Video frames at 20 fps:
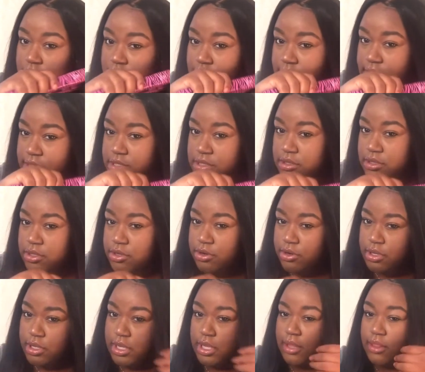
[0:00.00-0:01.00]
It's
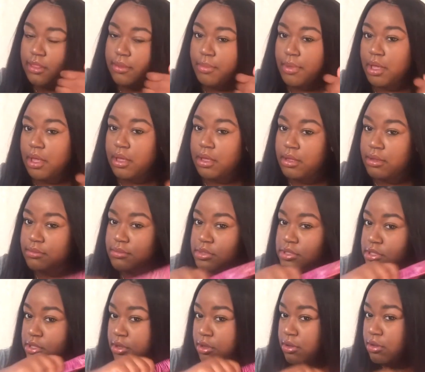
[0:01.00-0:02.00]
literally the bomb.
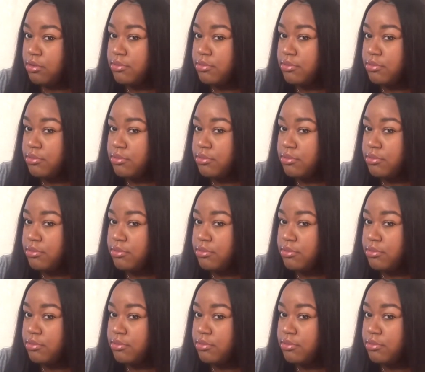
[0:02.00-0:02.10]
So